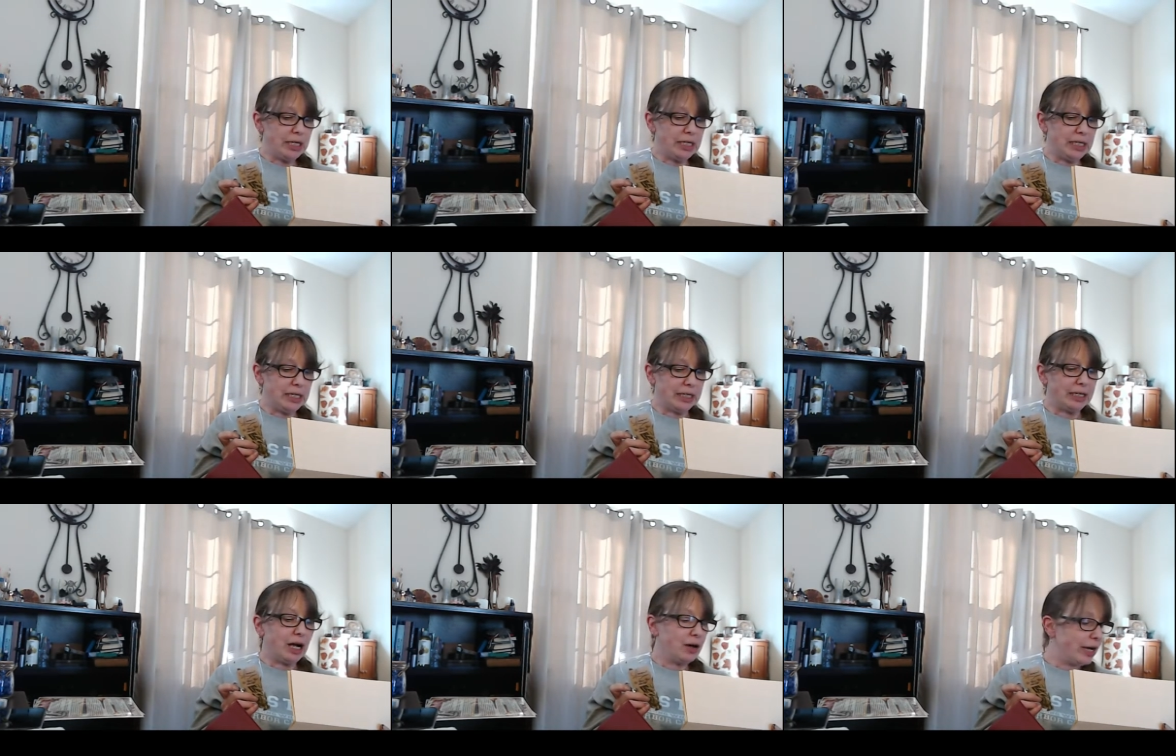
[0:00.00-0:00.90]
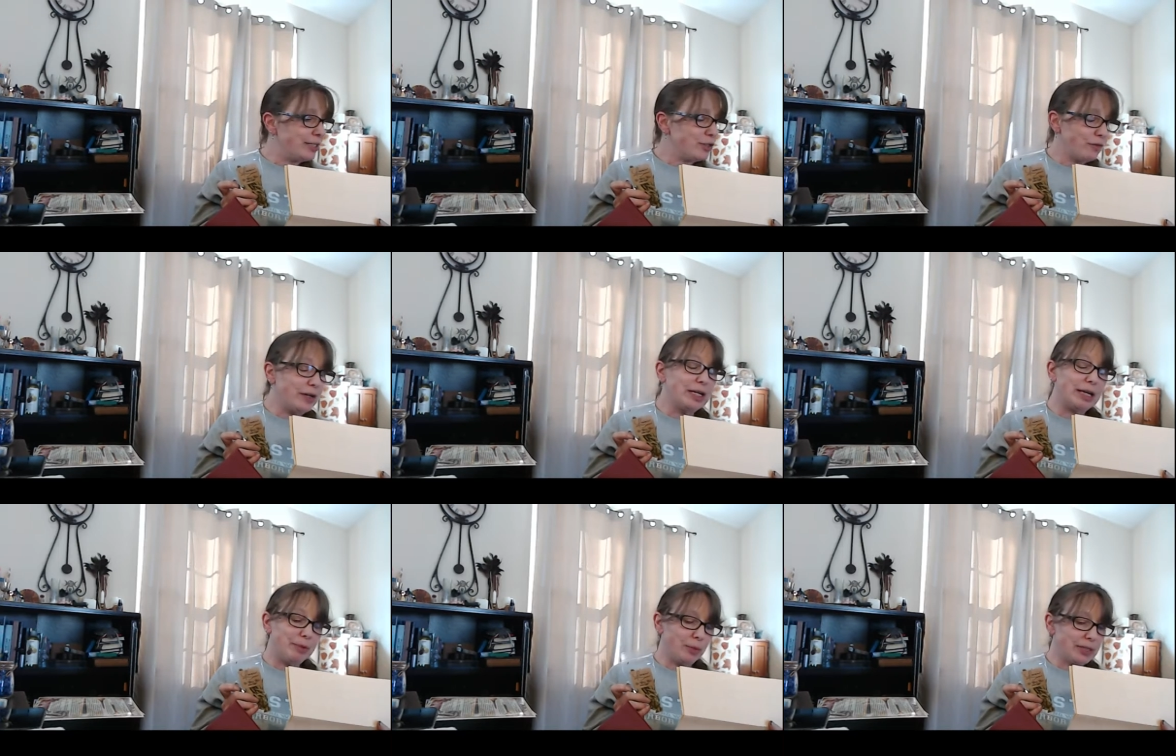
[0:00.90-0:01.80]
and healing. Okay, Sophia,
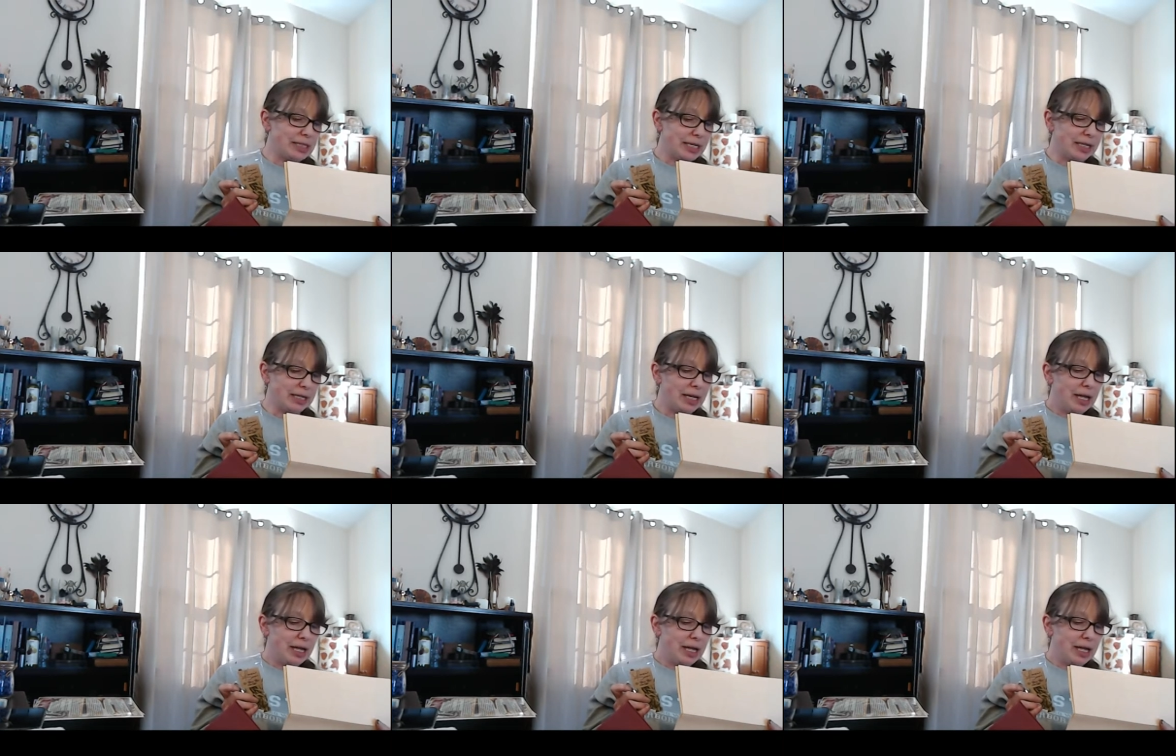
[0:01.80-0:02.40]
give me one second.